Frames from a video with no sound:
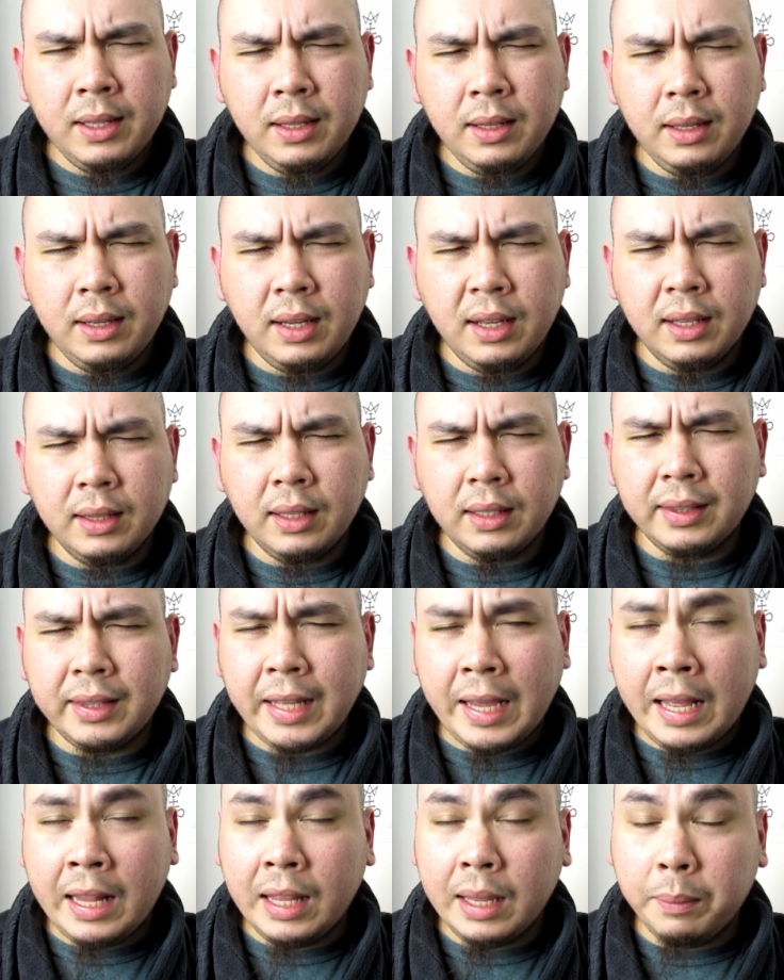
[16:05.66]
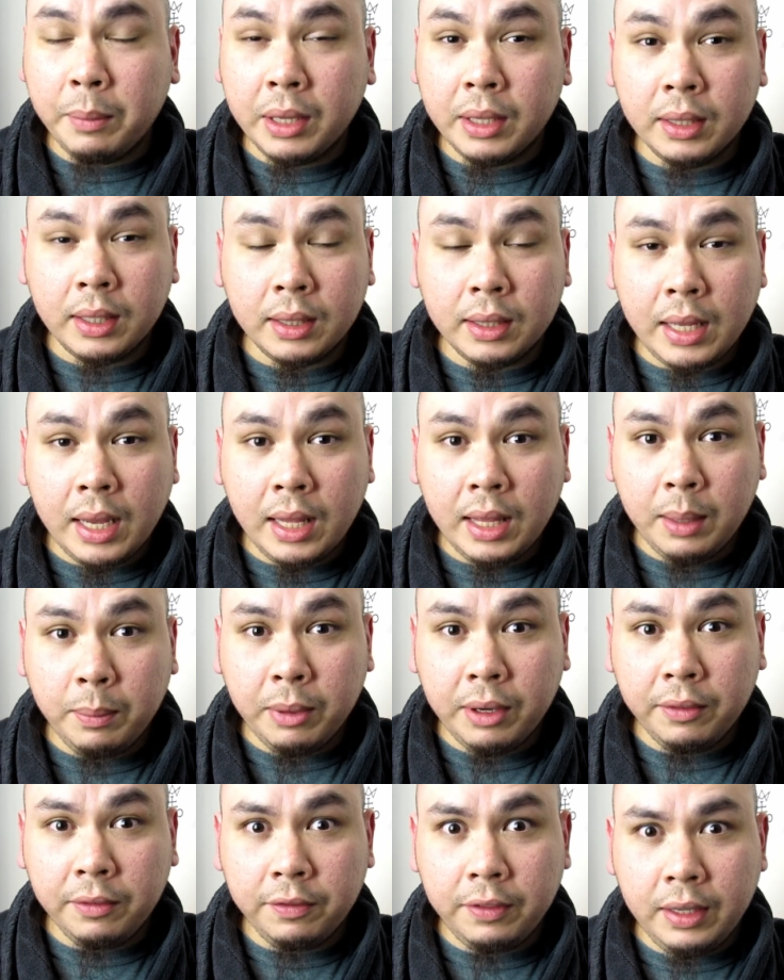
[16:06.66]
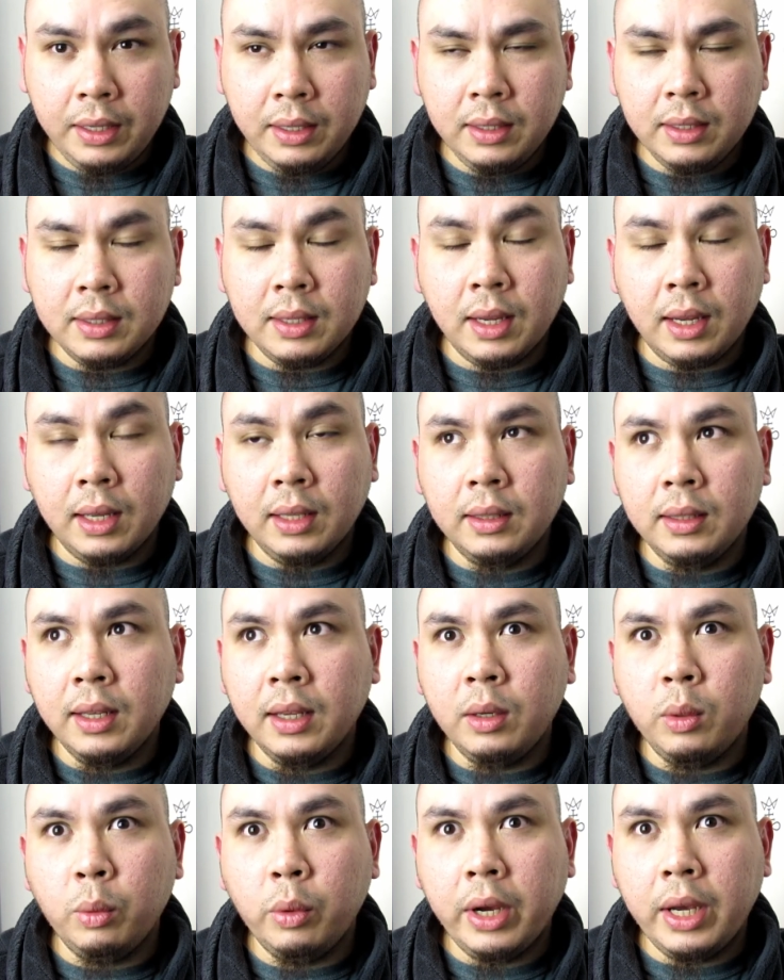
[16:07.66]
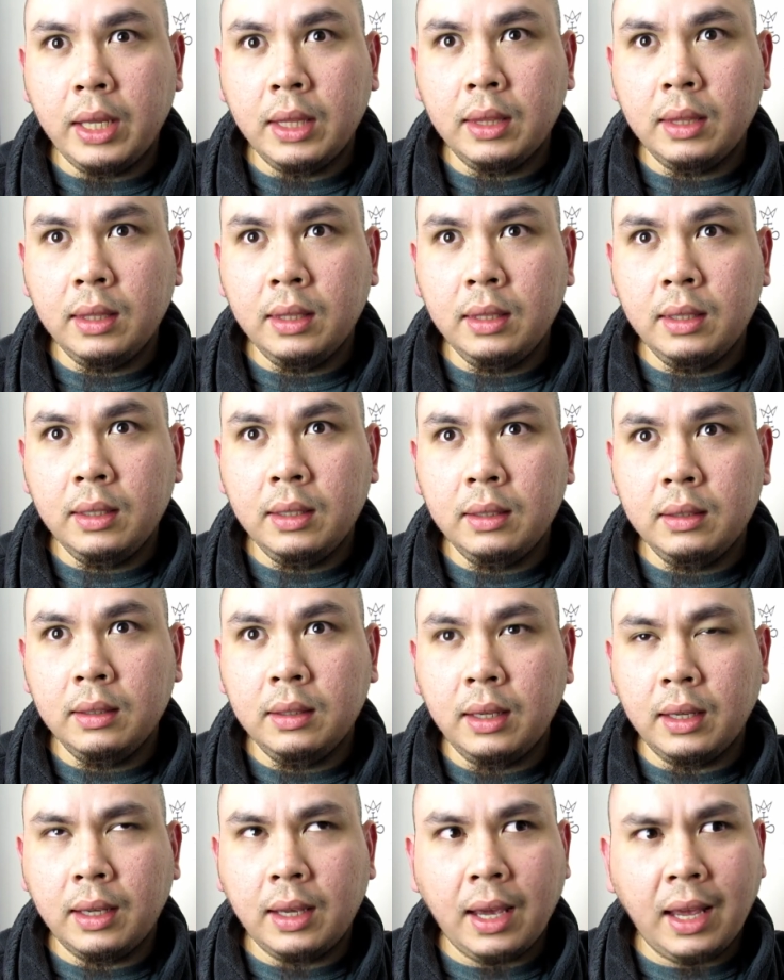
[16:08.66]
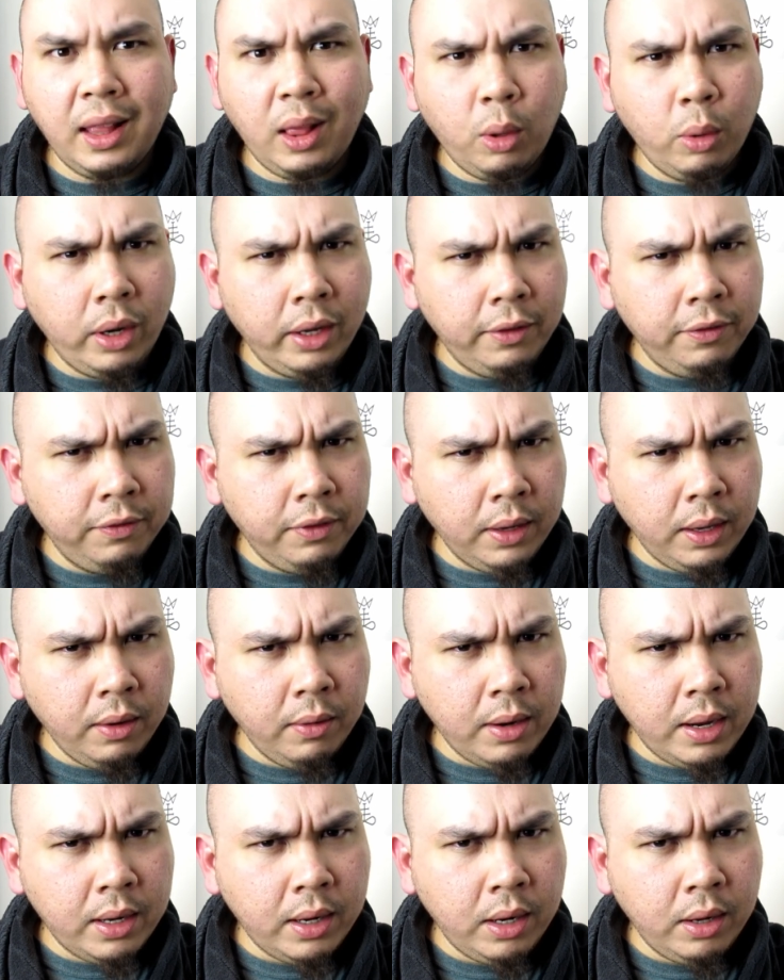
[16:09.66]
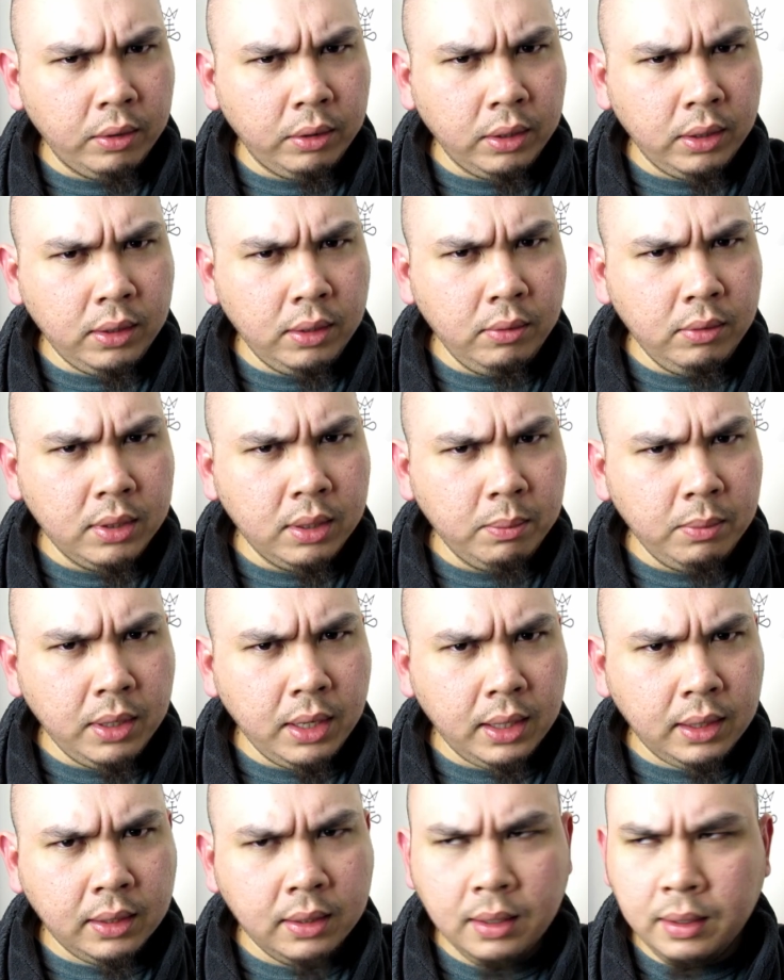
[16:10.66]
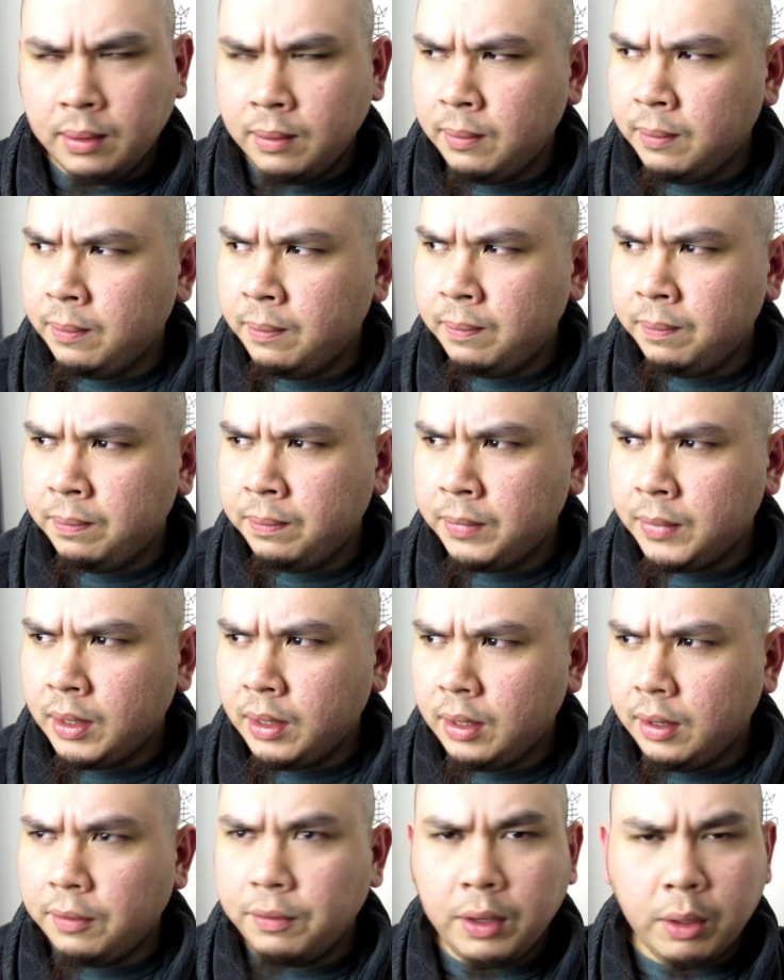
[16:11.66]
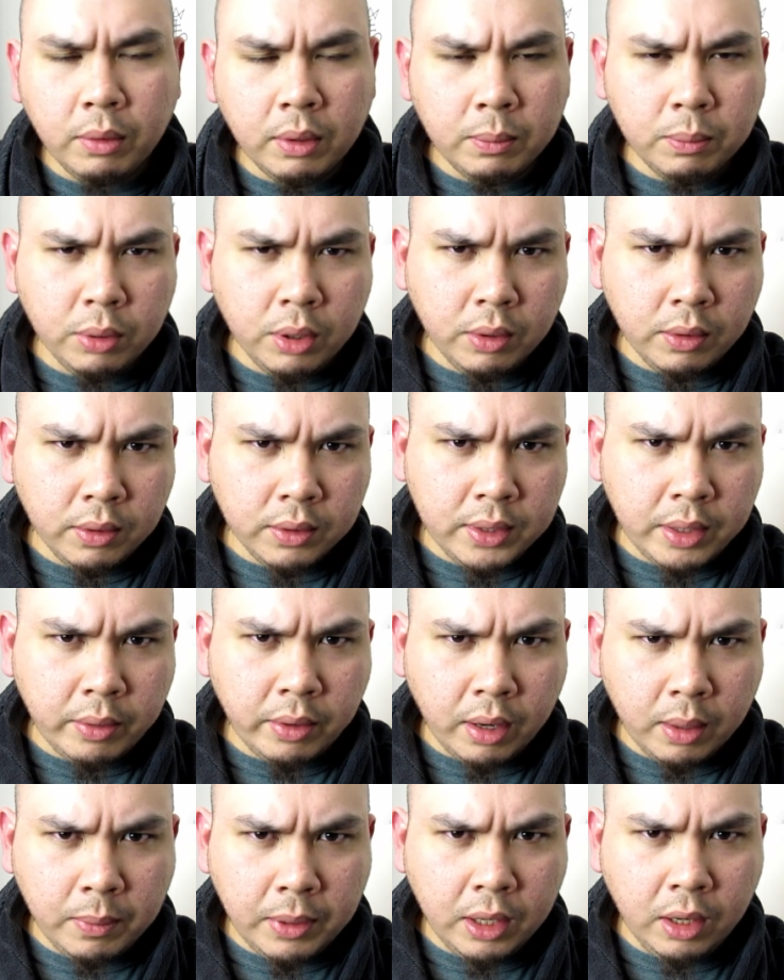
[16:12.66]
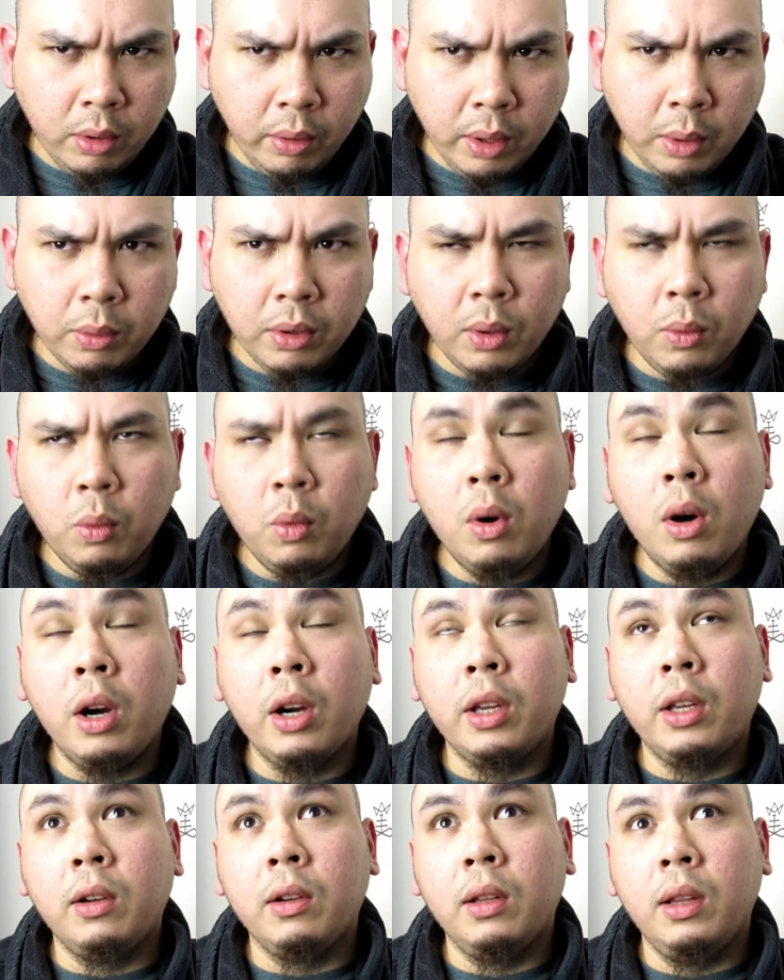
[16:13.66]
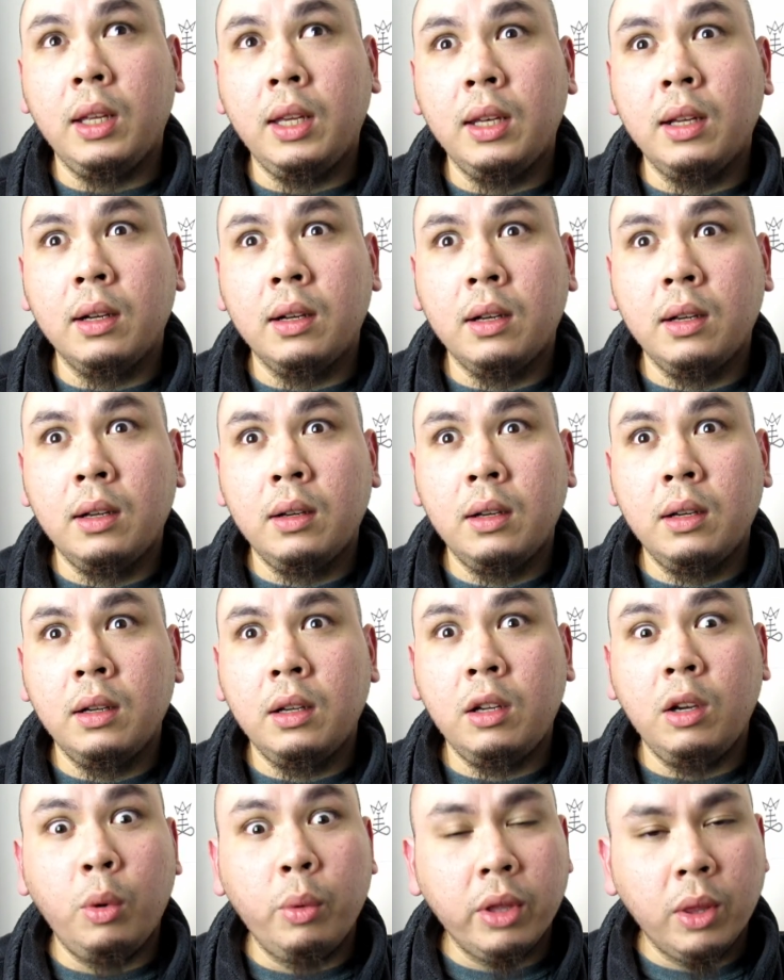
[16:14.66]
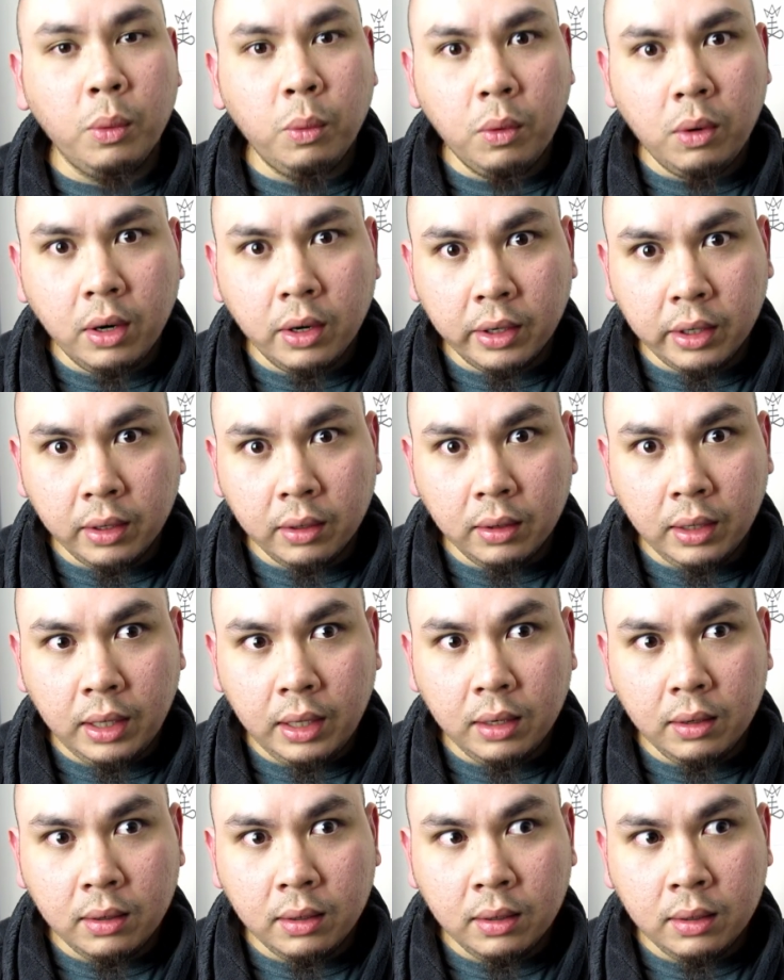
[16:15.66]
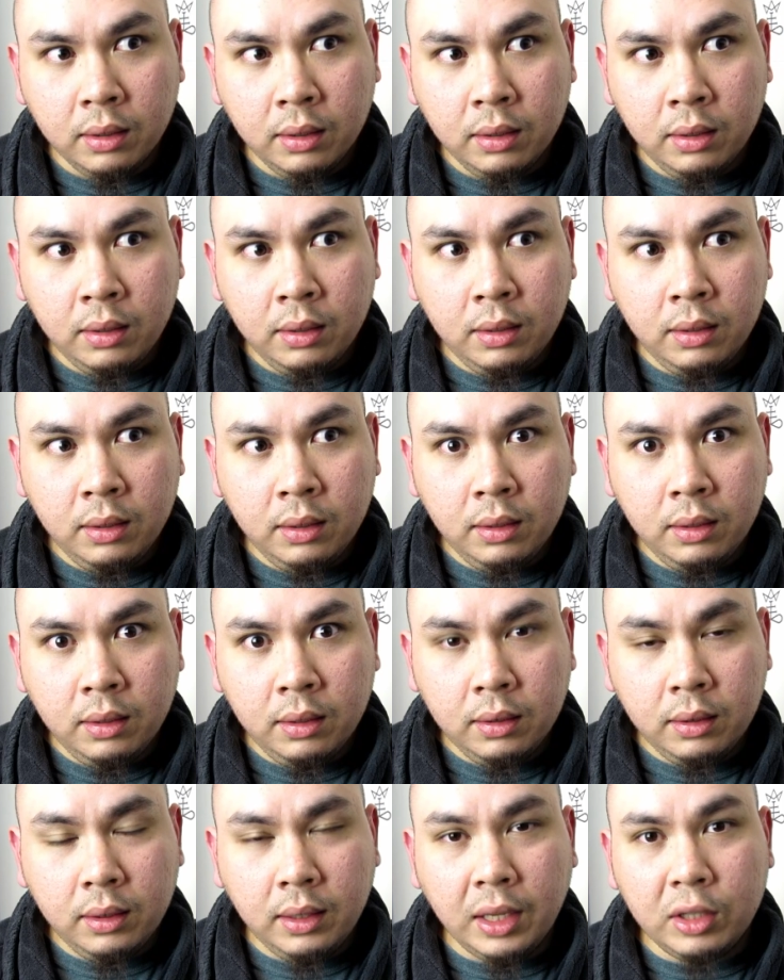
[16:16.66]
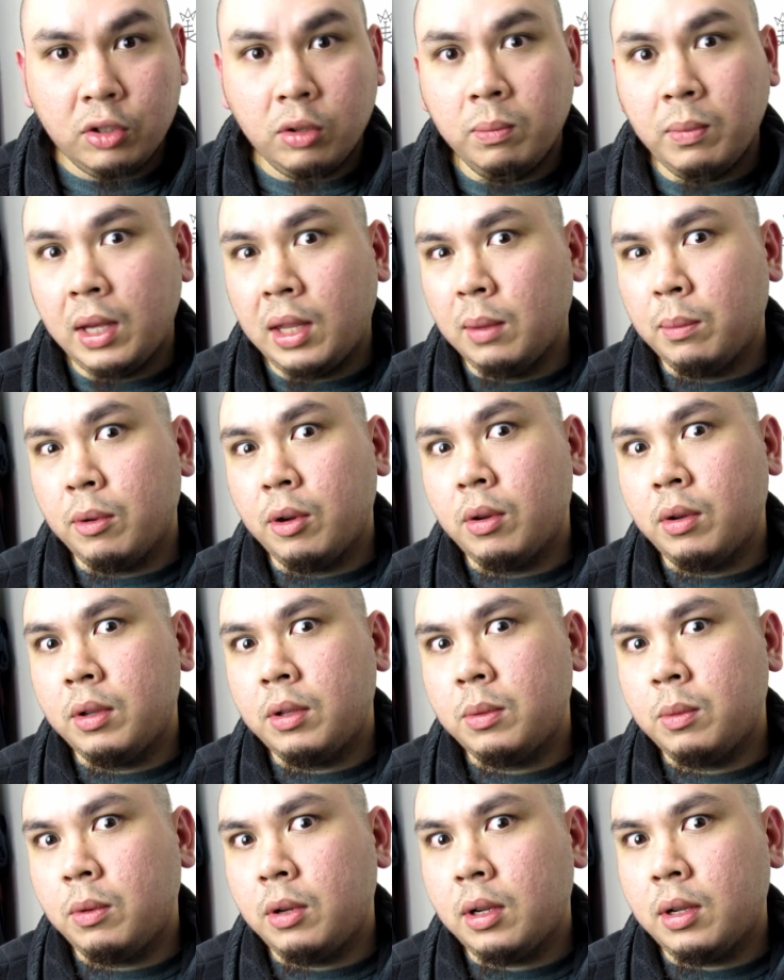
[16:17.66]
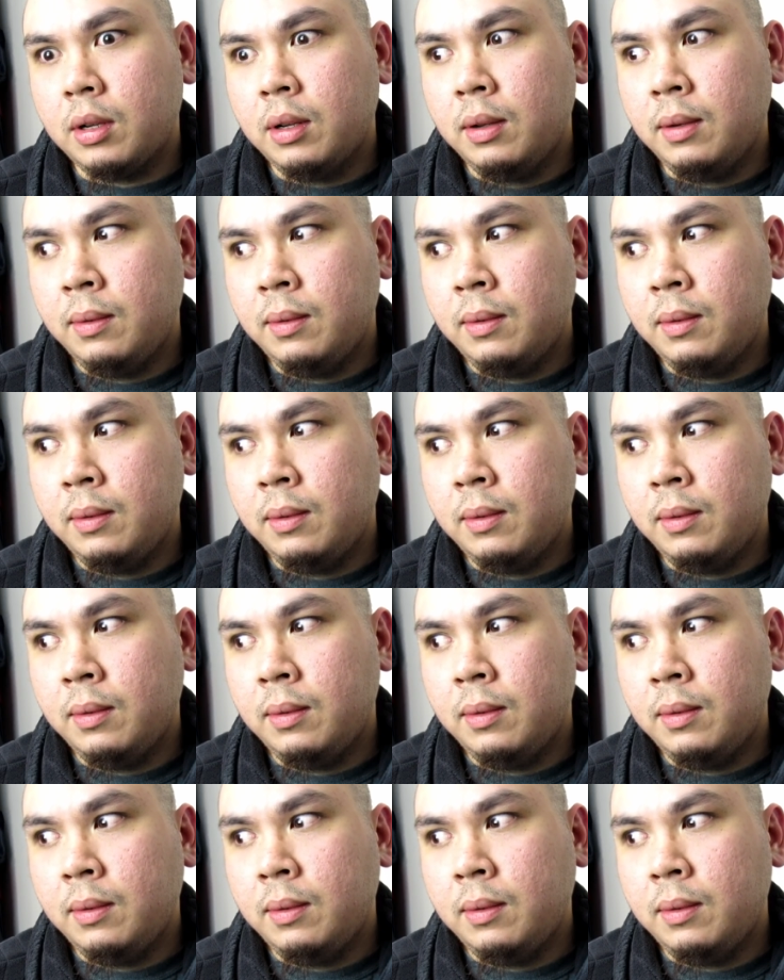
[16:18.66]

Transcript: Uh, the Tallyman. The Tallyman feels like a dead weight. I can't quite figure out how to use him yet. If you run brokers, I recommend going with a warrior leader. Go with a warrior leader. That should make the brokers work.